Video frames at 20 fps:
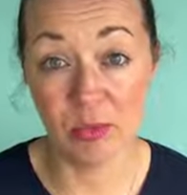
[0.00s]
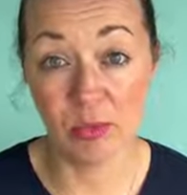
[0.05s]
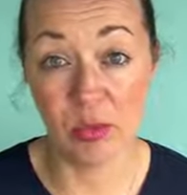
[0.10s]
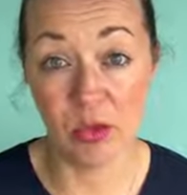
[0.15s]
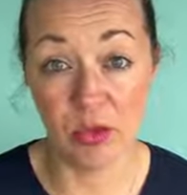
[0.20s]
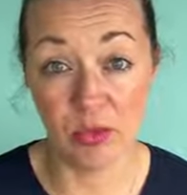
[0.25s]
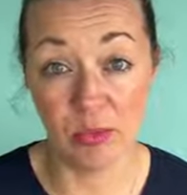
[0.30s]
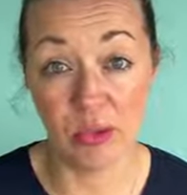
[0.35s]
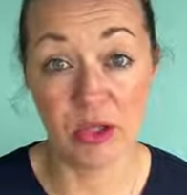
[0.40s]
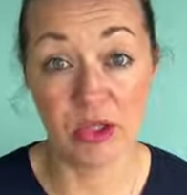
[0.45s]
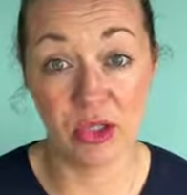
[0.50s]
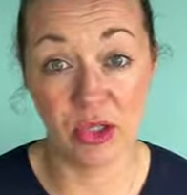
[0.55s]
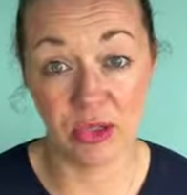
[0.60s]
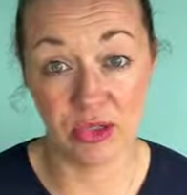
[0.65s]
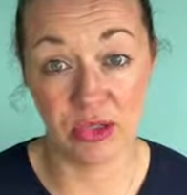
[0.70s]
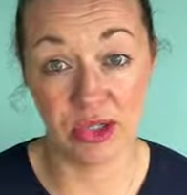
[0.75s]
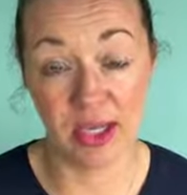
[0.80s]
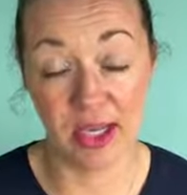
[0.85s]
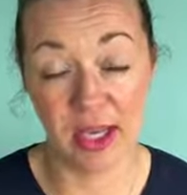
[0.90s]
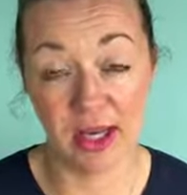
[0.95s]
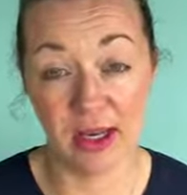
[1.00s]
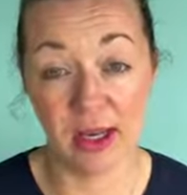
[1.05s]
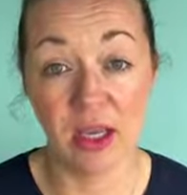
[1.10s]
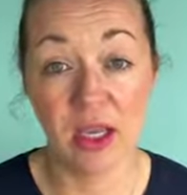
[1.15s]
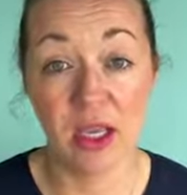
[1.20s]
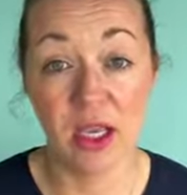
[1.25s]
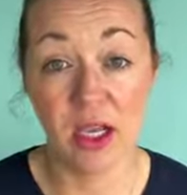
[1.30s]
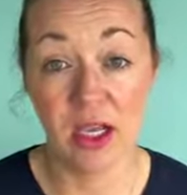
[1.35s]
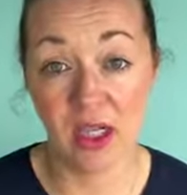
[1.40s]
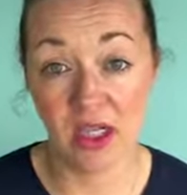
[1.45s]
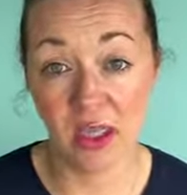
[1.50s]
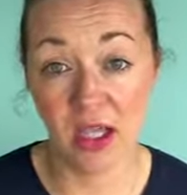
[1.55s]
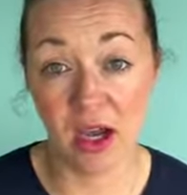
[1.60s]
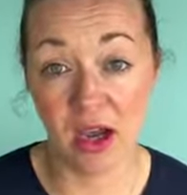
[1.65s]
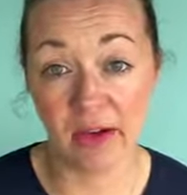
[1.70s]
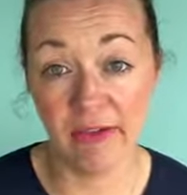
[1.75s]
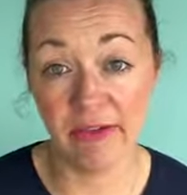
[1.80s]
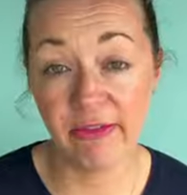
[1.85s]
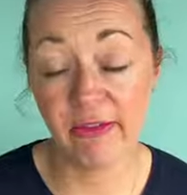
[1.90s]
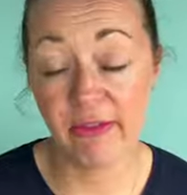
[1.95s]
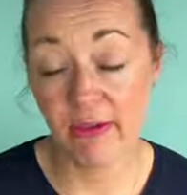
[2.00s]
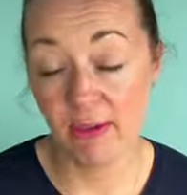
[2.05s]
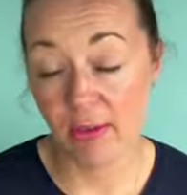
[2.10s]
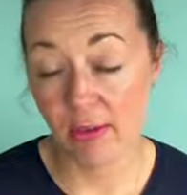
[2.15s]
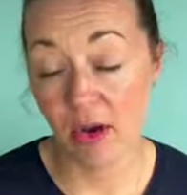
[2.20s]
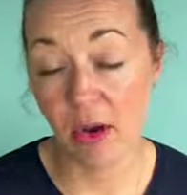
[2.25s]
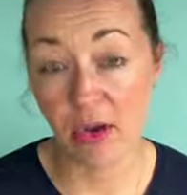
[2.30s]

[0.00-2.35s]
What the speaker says: and will burn your skin. Glove,